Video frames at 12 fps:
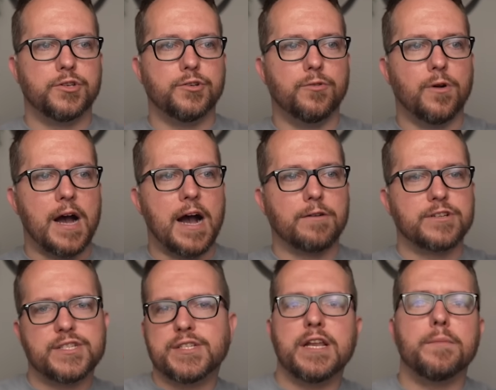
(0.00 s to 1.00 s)
to our
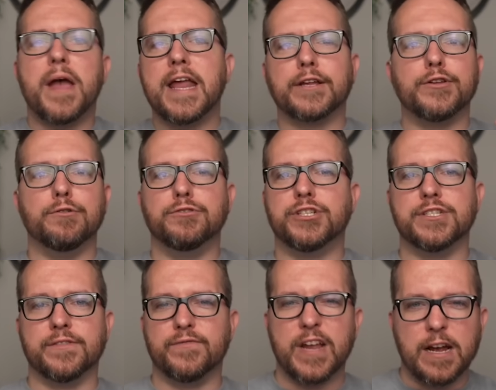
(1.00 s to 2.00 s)
cinematic
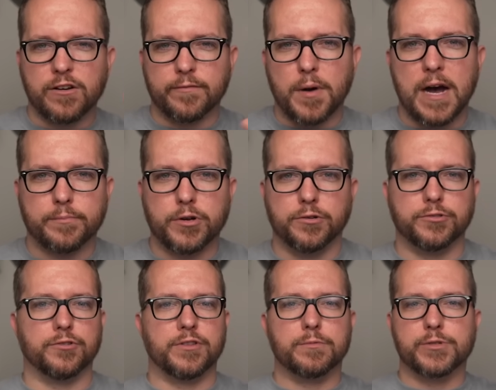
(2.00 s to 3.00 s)
notions of narrative pop
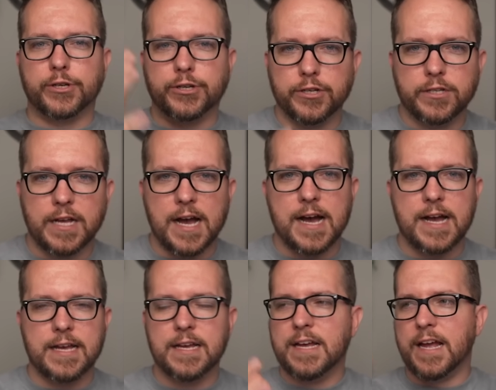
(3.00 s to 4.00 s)
culture. There was a good
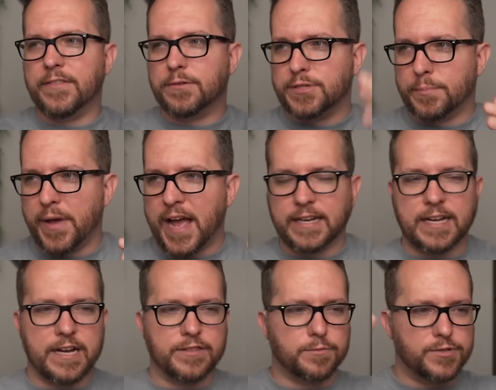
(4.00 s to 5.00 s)
guy and there was a bad
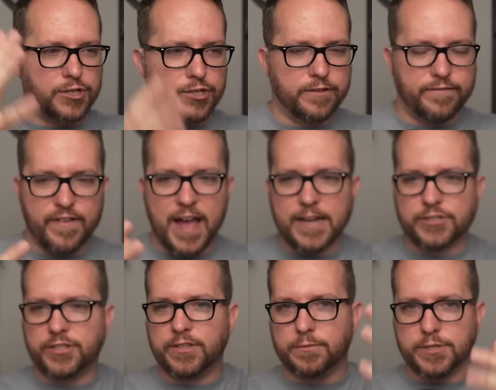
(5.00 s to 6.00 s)
guy. There was a good
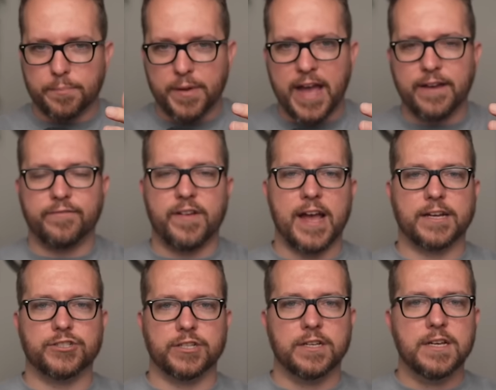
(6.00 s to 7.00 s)
faction, there was a bad
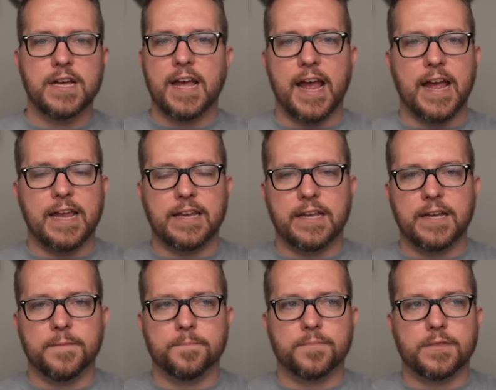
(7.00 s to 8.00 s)
faction. And
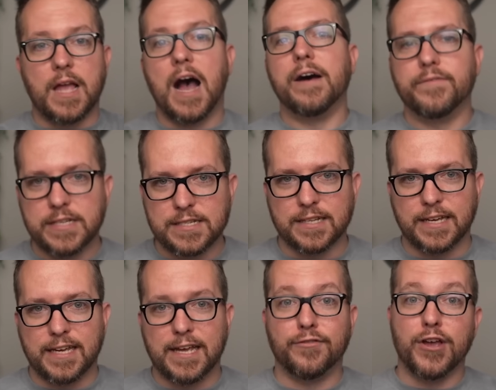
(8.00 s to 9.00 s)

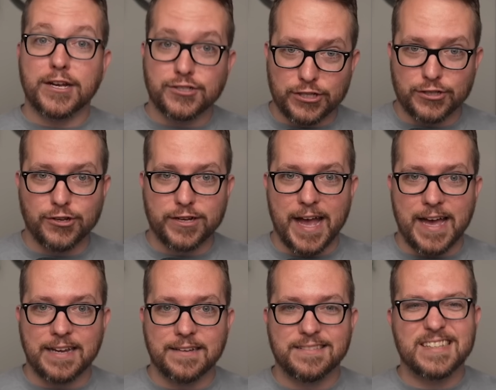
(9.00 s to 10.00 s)
obviously, if you actually look
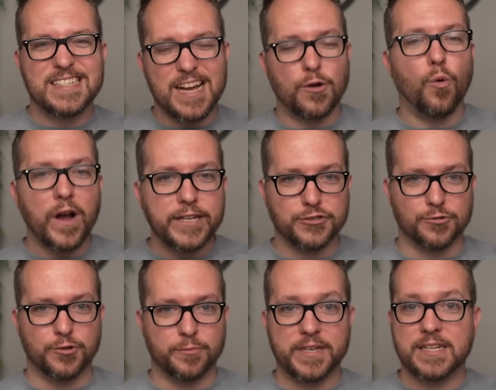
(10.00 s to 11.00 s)
at it, it's not quite
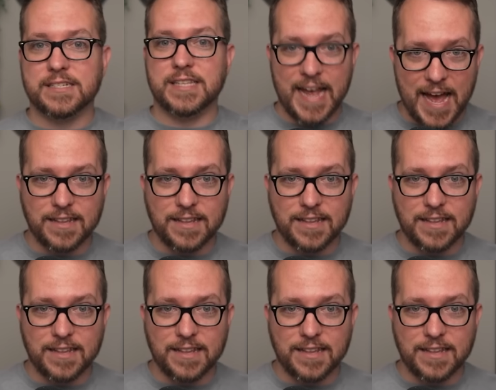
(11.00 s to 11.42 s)
true, because the